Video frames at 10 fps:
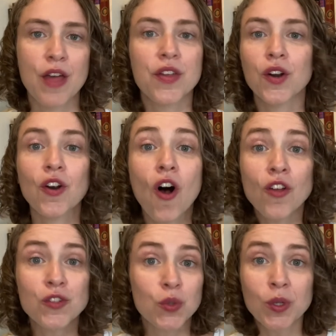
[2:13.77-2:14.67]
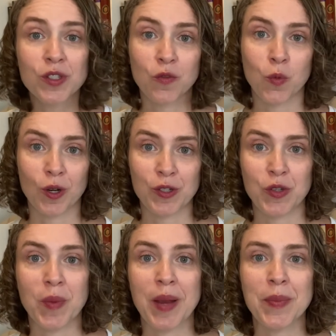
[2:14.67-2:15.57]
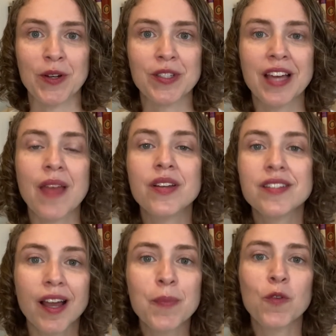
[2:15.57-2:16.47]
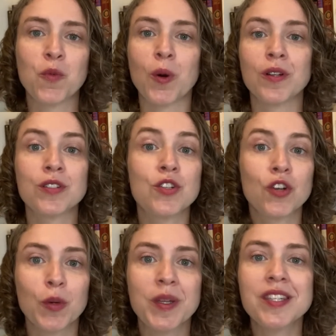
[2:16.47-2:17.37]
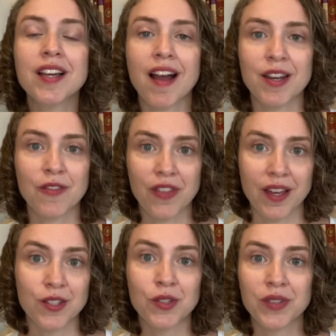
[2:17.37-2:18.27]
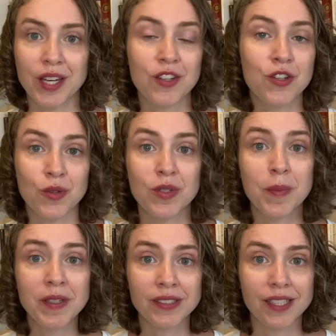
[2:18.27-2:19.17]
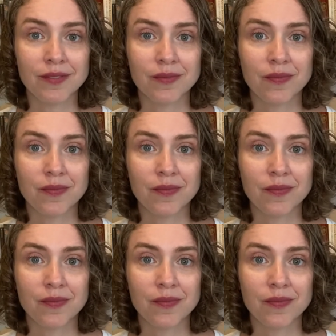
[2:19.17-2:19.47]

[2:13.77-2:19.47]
There are all sorts of worlds you might build, and the type of world determines the kind of things you'll need to do to build it.